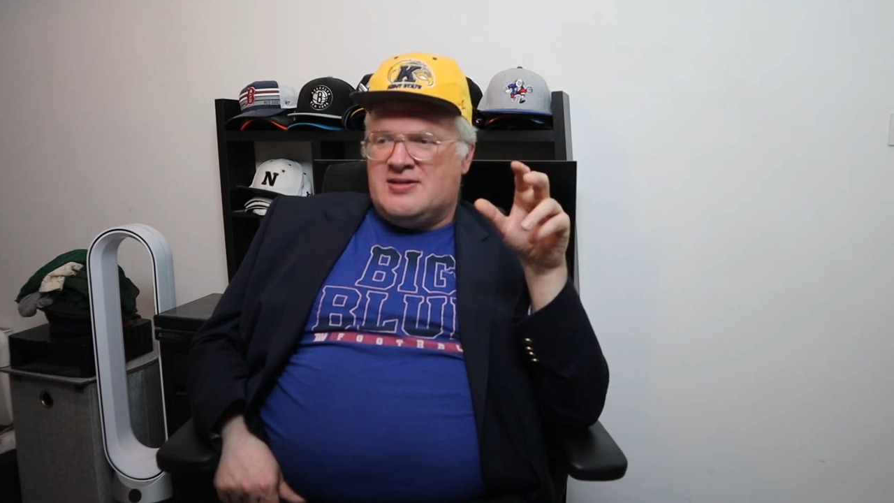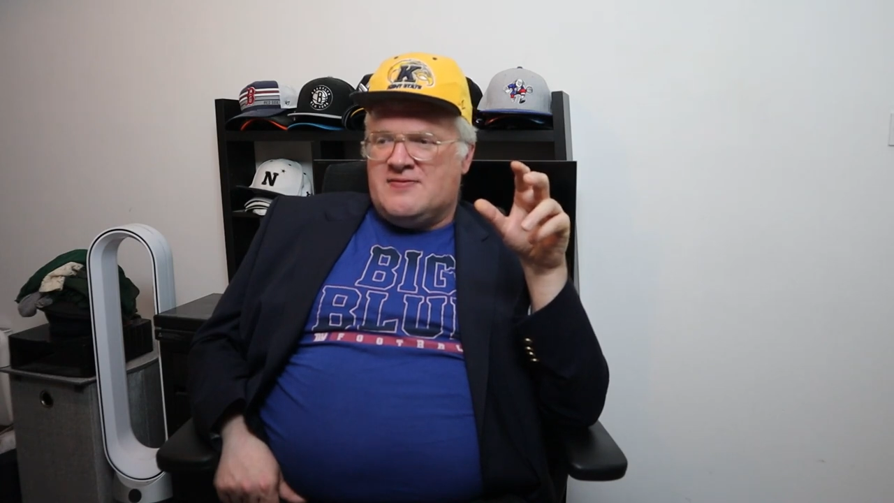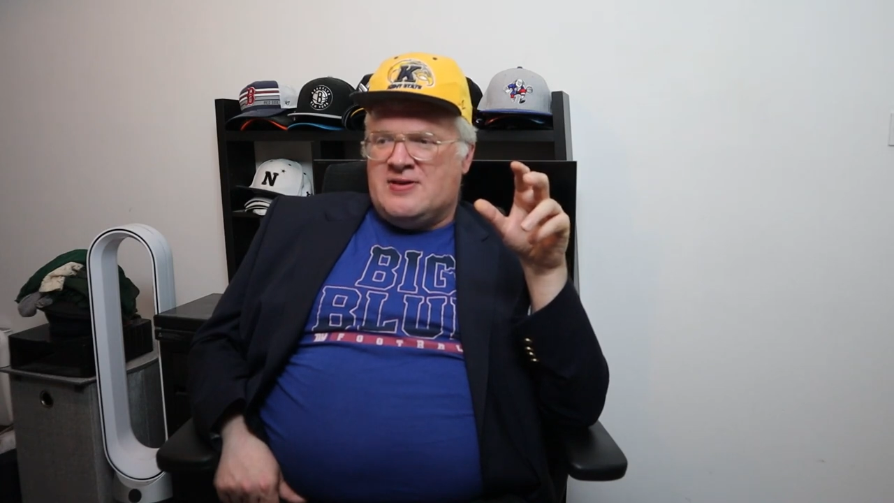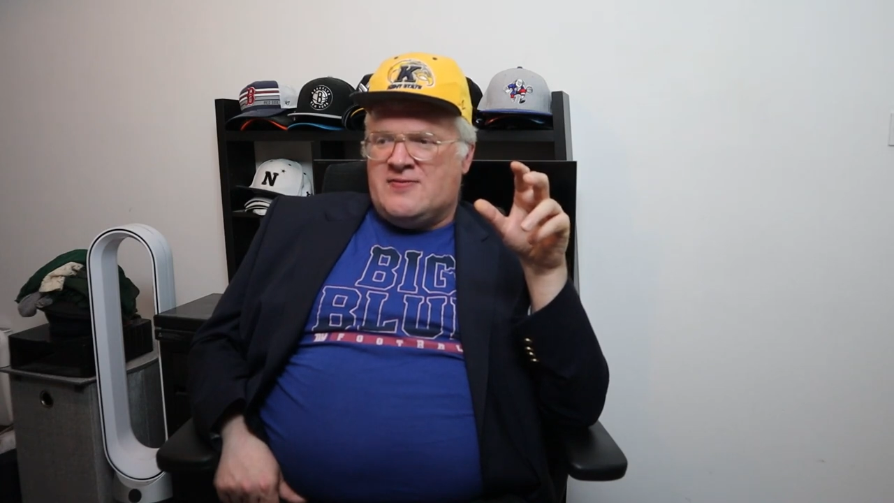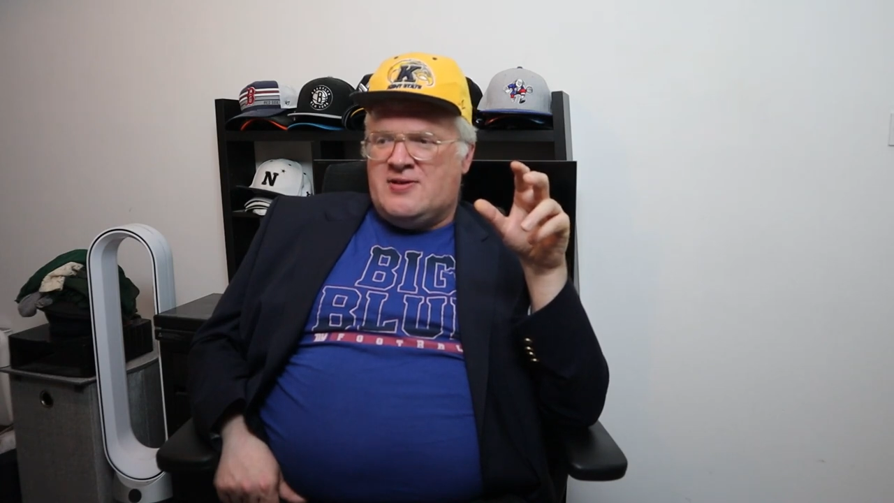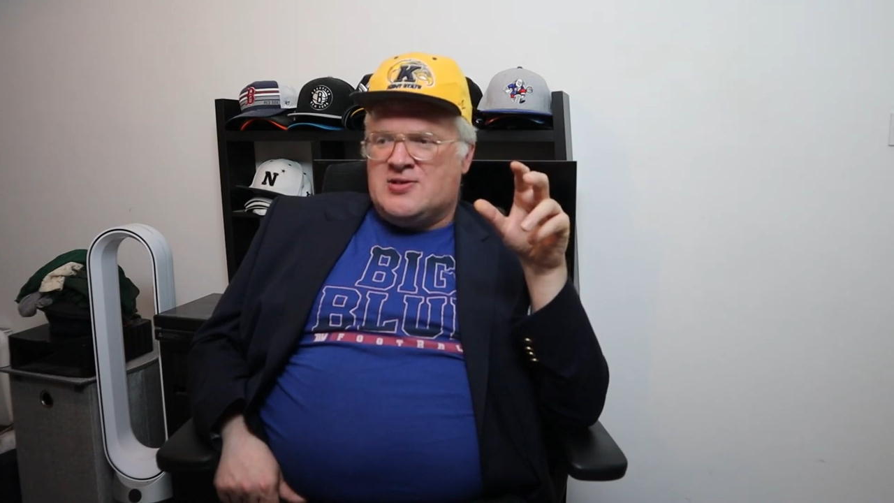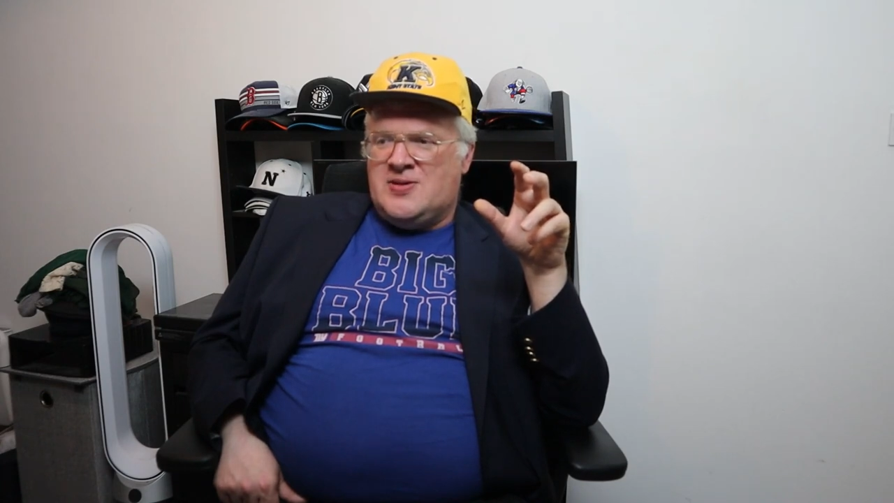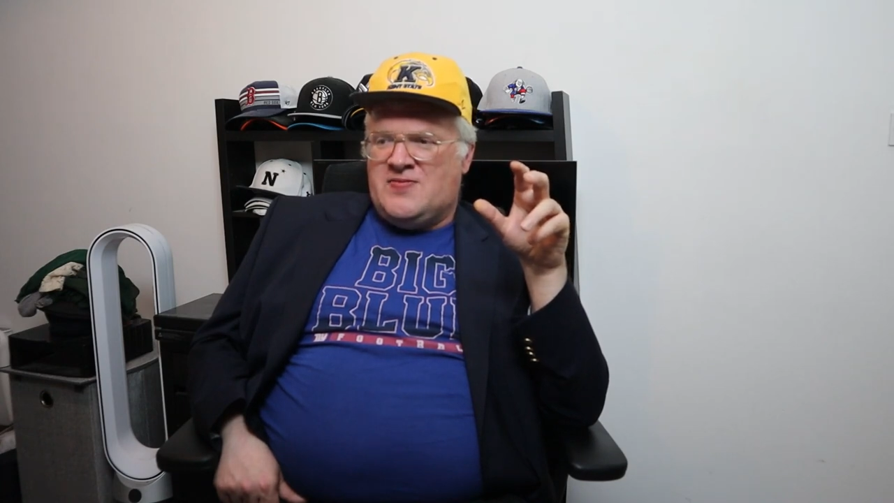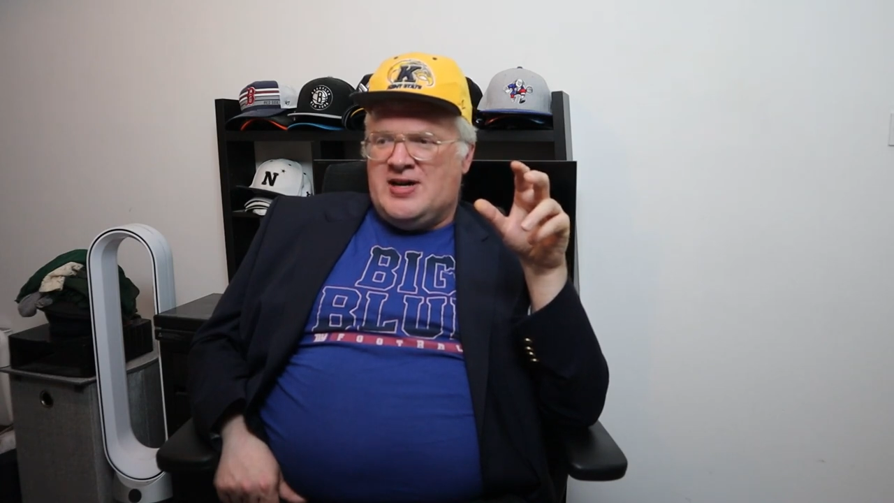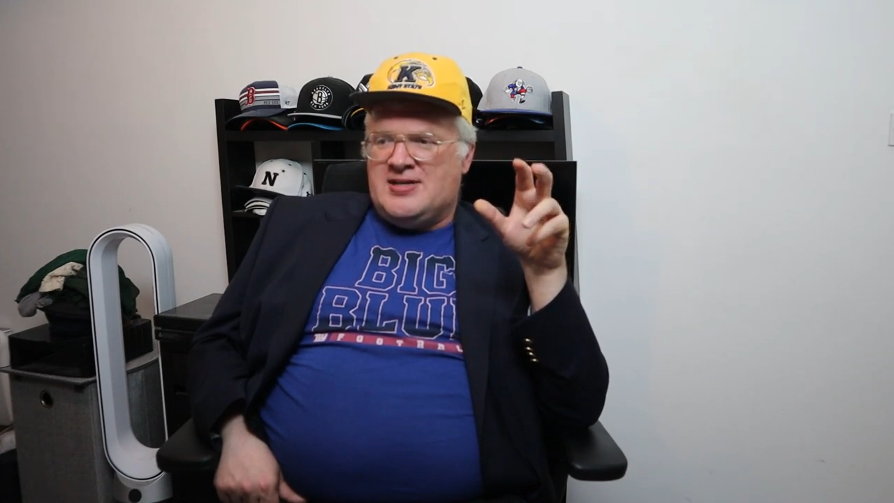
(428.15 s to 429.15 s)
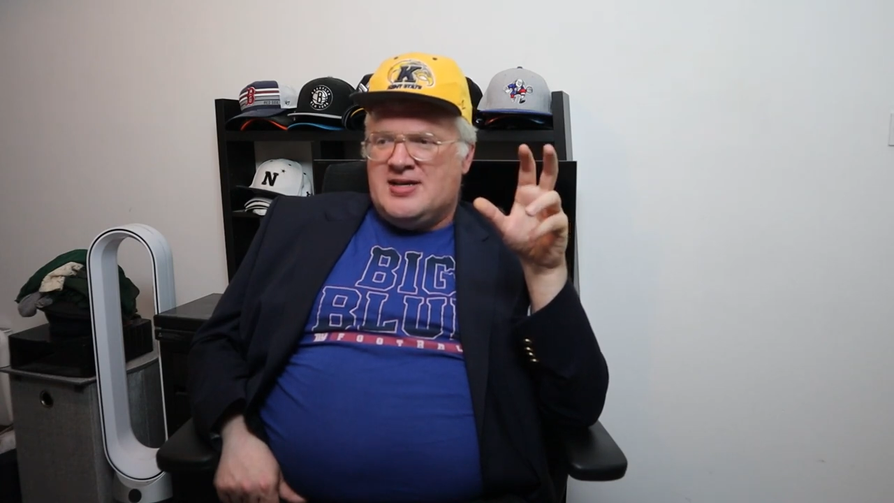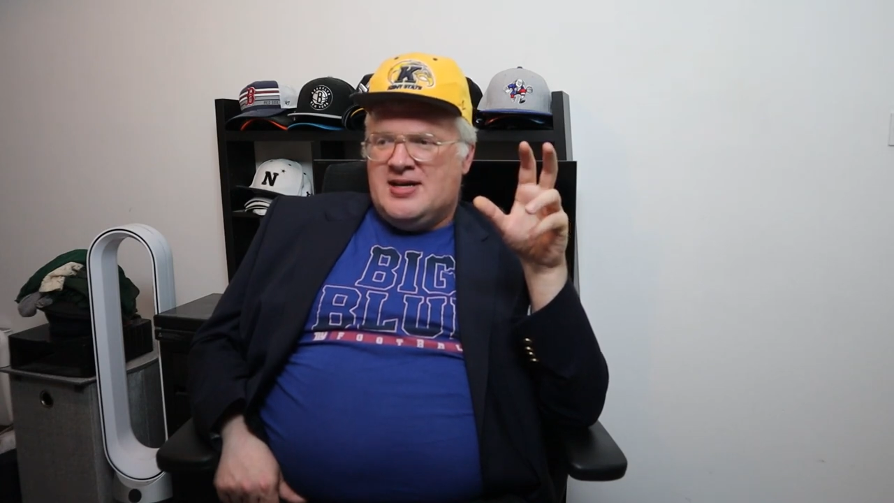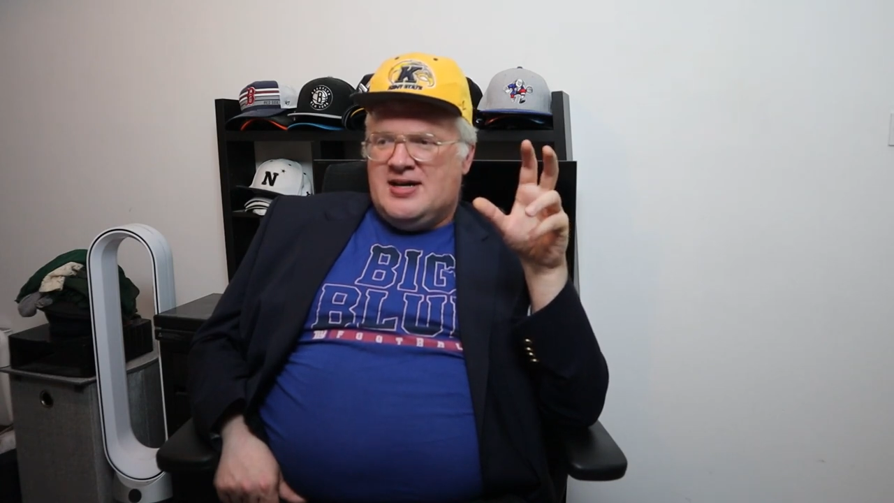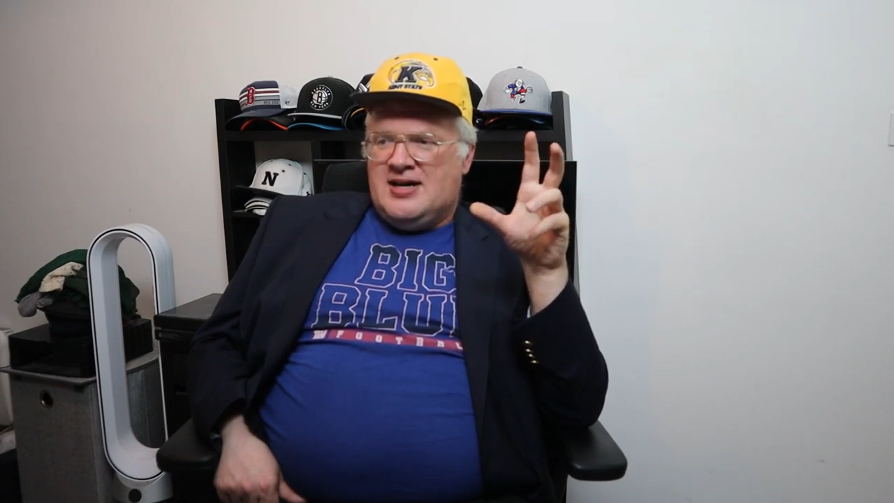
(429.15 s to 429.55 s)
first group phase,